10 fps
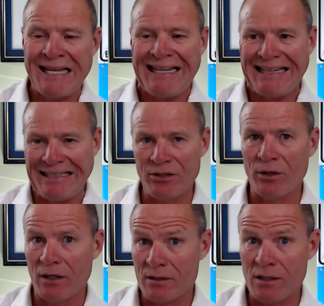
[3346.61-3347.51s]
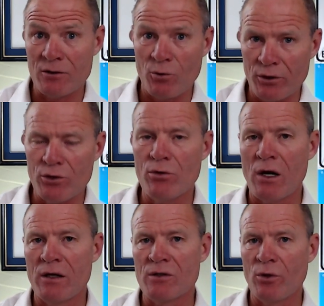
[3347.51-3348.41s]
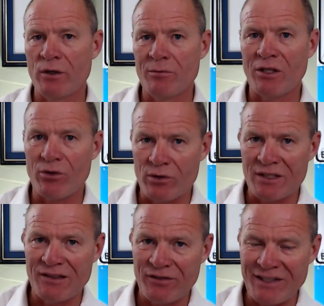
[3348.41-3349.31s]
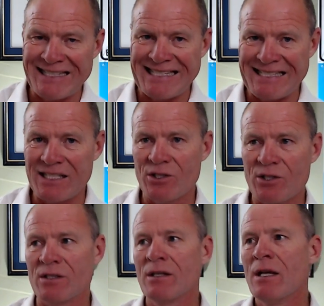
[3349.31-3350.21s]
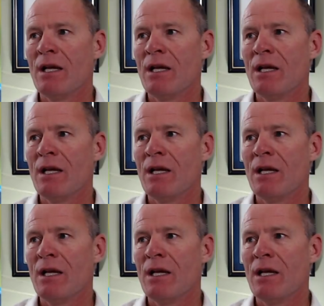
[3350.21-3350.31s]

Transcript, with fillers: and in the United States where you are, it's going to be 13 feet 6 inches.